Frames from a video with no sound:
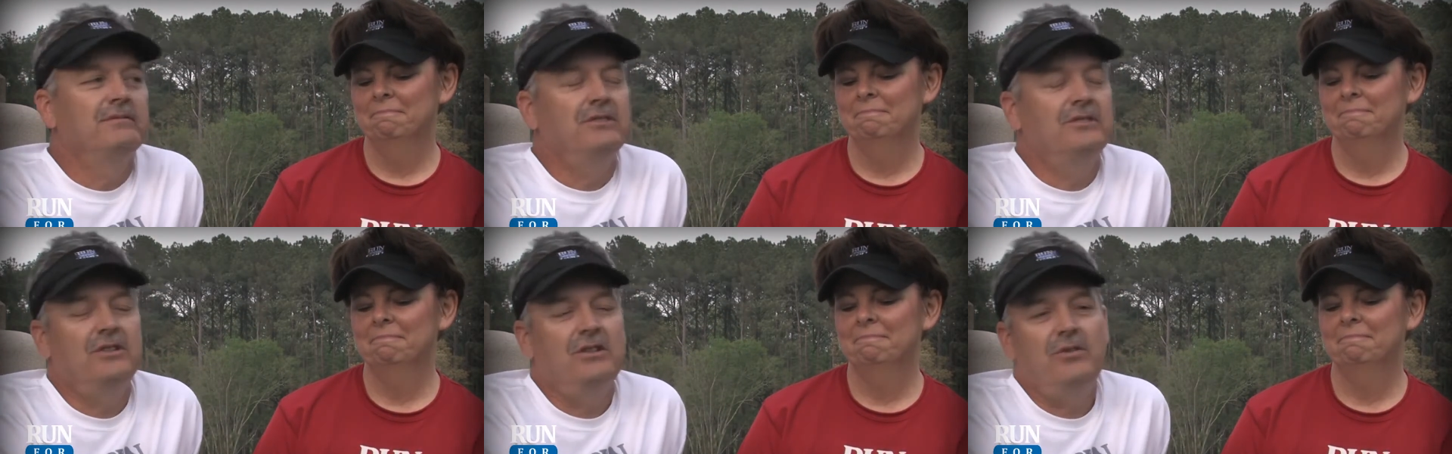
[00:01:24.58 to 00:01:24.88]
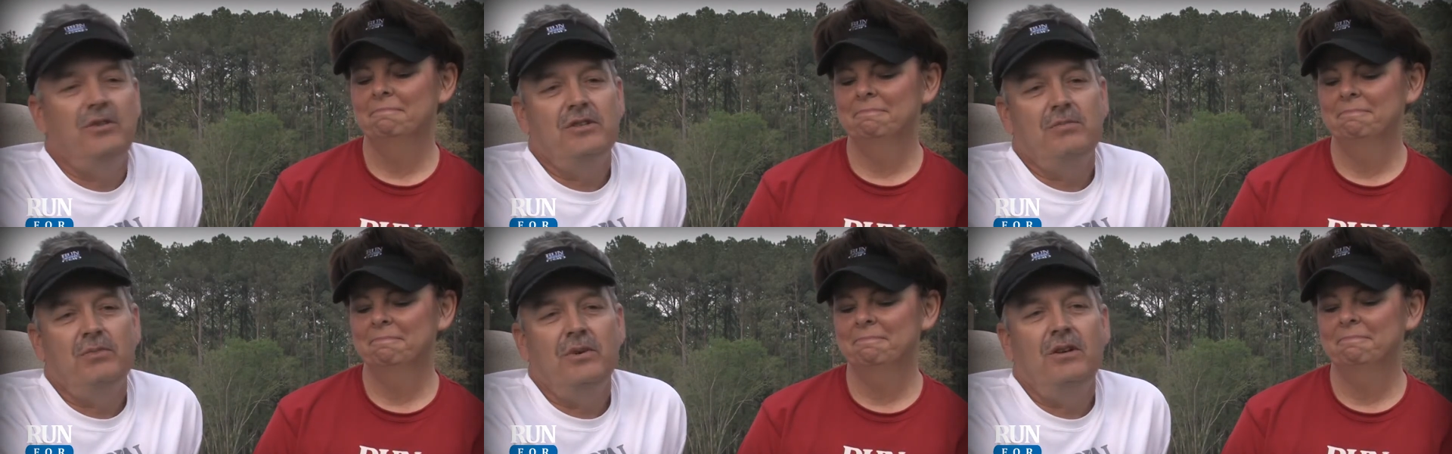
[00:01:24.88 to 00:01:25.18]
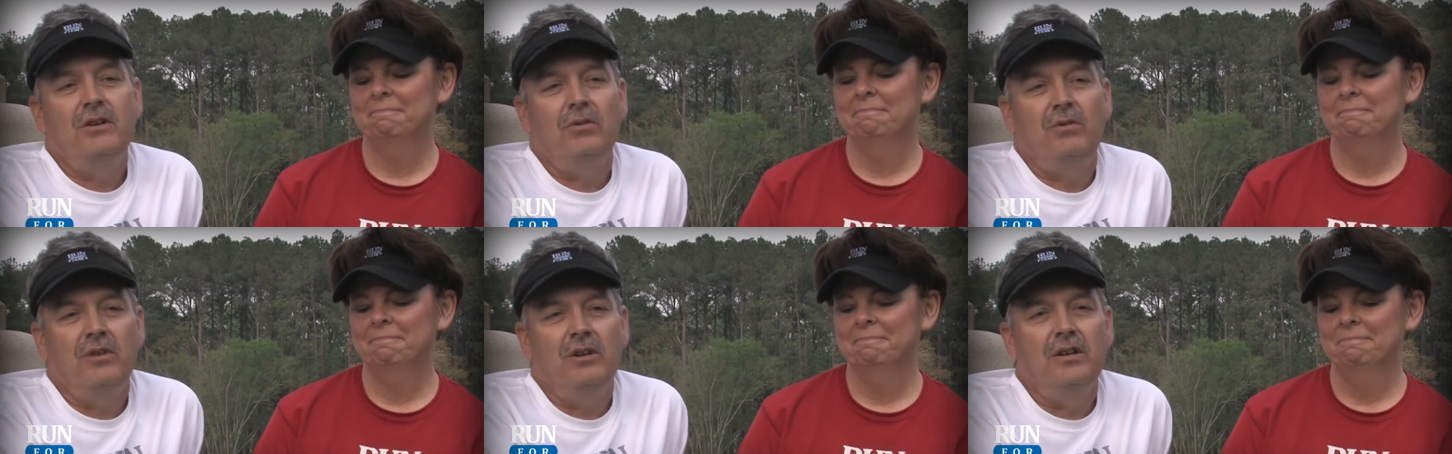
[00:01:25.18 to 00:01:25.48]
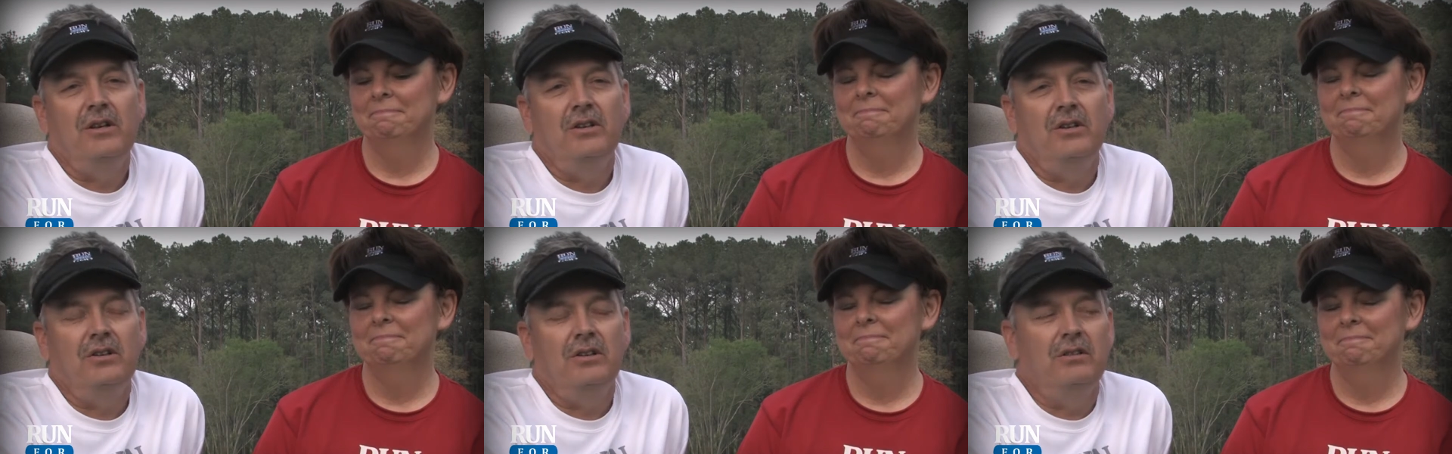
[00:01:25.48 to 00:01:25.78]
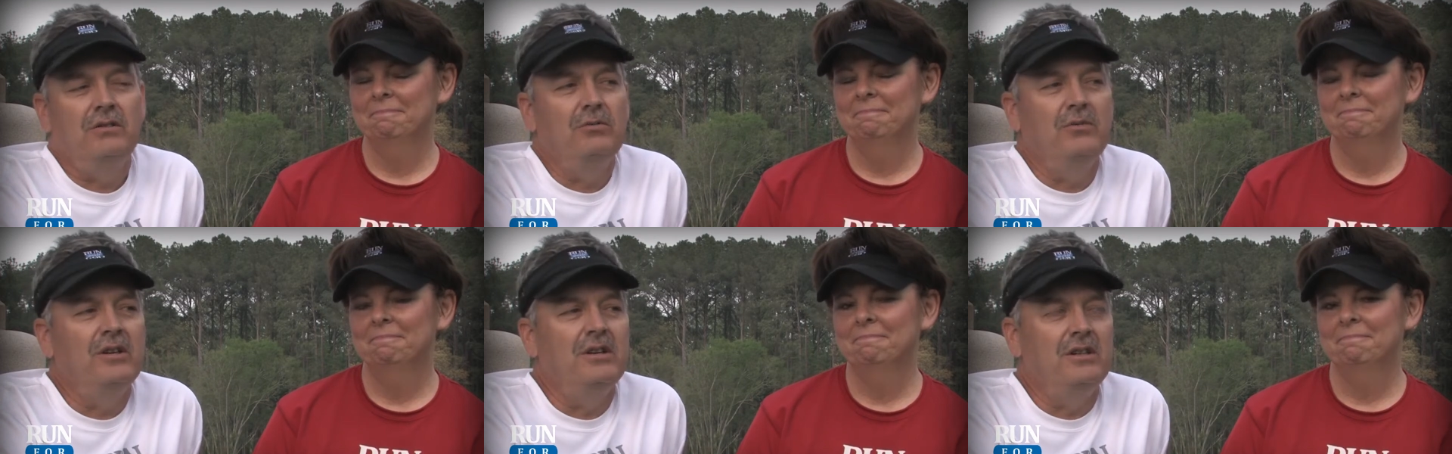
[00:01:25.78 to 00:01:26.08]
Speaker 1: so it's been a really
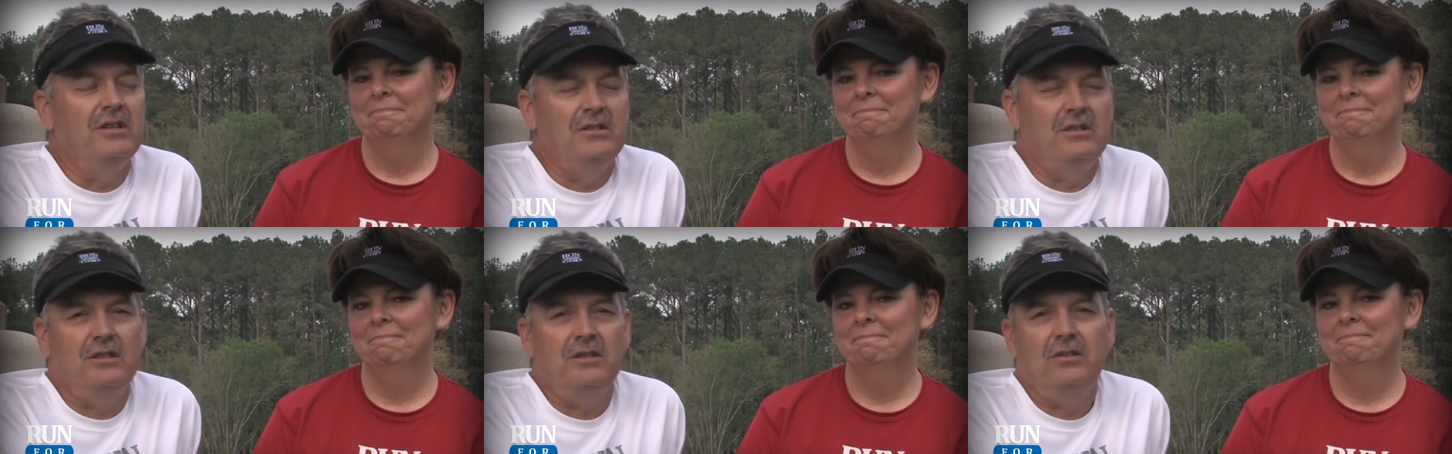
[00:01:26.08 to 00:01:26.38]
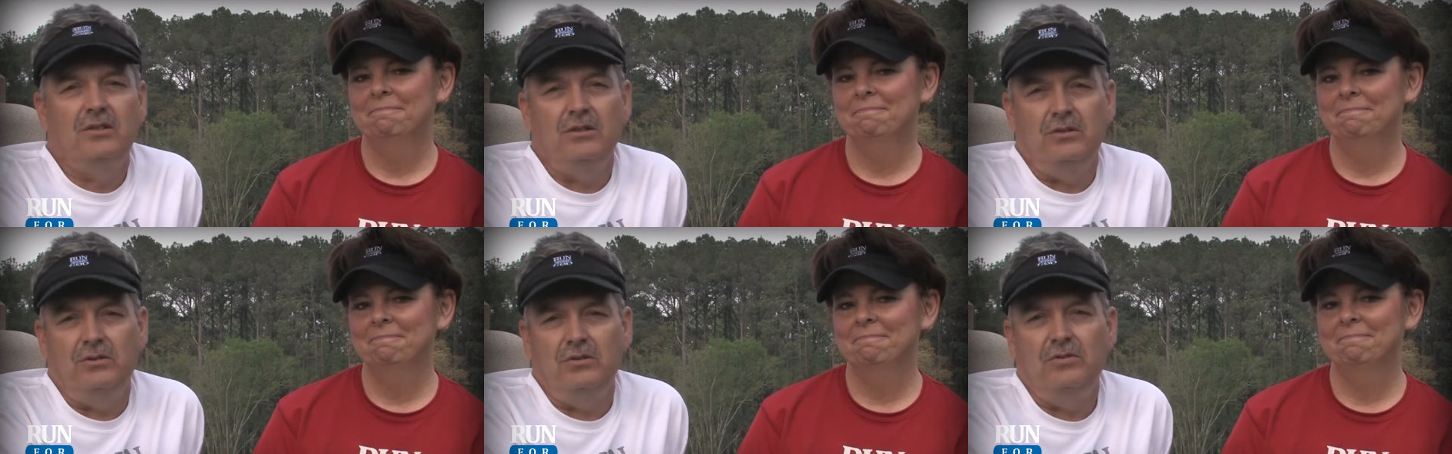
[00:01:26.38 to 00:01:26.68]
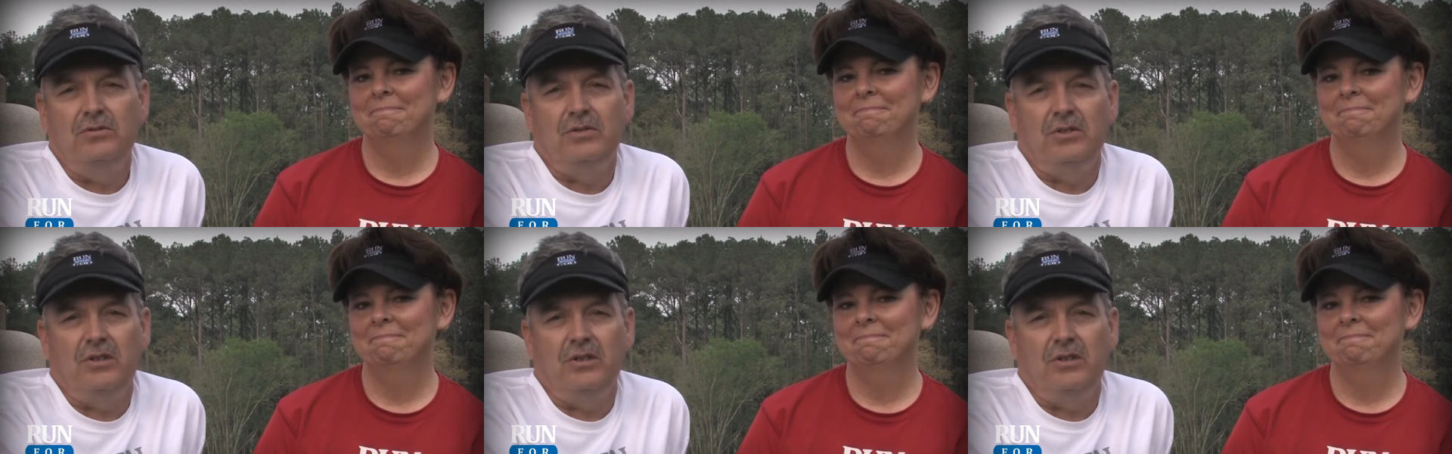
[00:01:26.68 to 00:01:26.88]
good witnessing tool for